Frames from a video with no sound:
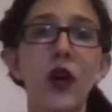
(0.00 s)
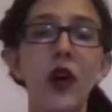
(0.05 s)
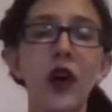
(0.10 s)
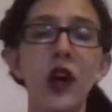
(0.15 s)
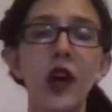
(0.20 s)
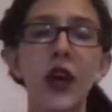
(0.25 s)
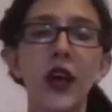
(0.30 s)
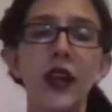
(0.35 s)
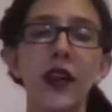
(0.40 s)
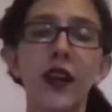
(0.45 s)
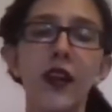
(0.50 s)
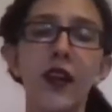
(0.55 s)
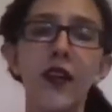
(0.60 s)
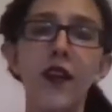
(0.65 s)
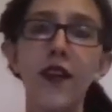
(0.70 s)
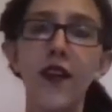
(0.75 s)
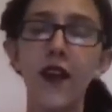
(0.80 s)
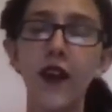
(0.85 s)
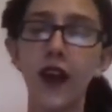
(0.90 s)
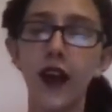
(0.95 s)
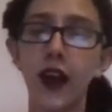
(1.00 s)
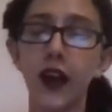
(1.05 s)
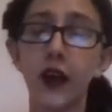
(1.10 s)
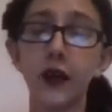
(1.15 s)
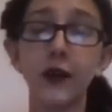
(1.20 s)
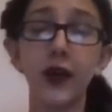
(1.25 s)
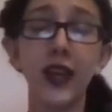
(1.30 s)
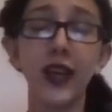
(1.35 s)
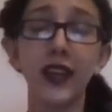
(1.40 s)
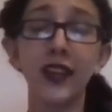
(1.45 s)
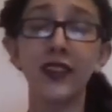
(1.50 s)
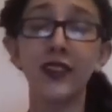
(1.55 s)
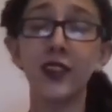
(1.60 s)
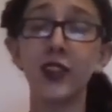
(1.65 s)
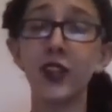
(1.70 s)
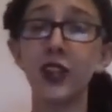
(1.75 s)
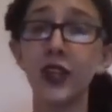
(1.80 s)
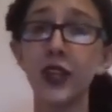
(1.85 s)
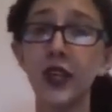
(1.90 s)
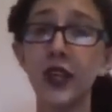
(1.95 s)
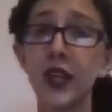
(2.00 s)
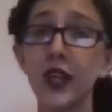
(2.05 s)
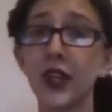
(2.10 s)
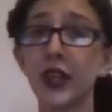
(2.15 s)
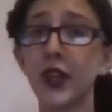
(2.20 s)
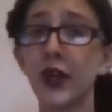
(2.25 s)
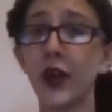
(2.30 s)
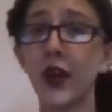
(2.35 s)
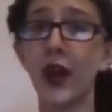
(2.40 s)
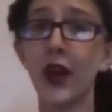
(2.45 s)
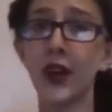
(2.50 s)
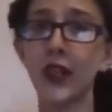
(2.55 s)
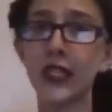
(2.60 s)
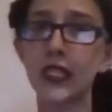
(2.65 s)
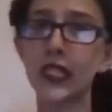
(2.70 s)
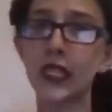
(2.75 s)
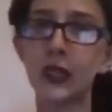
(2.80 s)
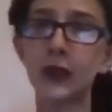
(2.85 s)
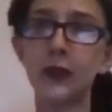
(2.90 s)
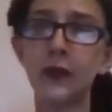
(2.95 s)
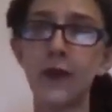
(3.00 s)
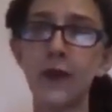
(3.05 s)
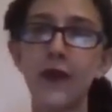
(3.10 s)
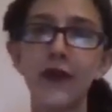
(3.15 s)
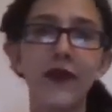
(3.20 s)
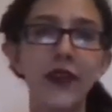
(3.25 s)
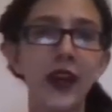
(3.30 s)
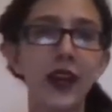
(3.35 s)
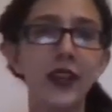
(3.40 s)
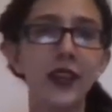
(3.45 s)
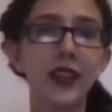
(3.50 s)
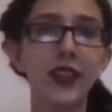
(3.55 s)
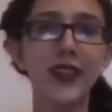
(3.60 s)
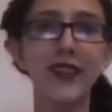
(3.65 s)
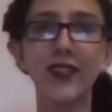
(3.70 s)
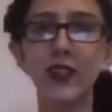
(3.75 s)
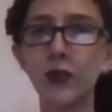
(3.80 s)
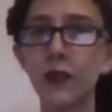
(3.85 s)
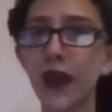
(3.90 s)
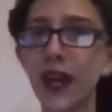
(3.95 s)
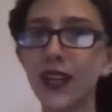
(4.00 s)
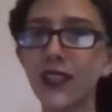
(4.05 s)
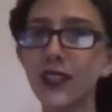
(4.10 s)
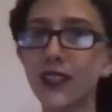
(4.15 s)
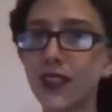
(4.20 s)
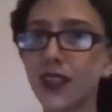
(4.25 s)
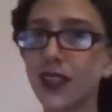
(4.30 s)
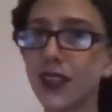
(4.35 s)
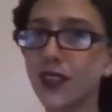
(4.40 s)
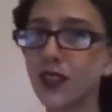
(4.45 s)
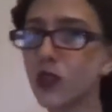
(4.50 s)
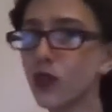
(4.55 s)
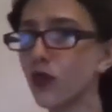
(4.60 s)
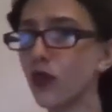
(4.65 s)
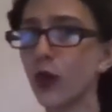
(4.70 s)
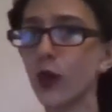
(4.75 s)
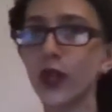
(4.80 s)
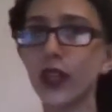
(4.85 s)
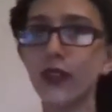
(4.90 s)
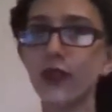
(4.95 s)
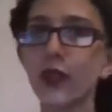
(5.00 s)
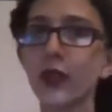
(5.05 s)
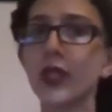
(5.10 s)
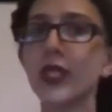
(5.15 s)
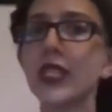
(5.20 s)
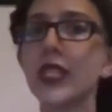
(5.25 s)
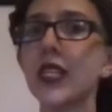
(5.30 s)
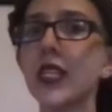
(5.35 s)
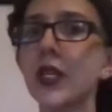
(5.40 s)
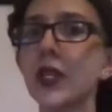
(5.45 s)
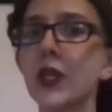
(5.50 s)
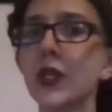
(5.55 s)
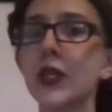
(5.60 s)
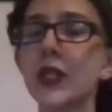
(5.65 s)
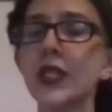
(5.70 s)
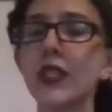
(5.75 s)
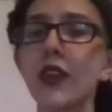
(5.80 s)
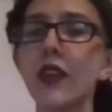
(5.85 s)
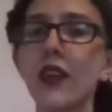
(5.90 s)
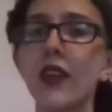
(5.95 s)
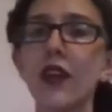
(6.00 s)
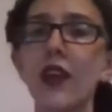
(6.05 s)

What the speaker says: on, and there are some fun gift baskets for different tiers.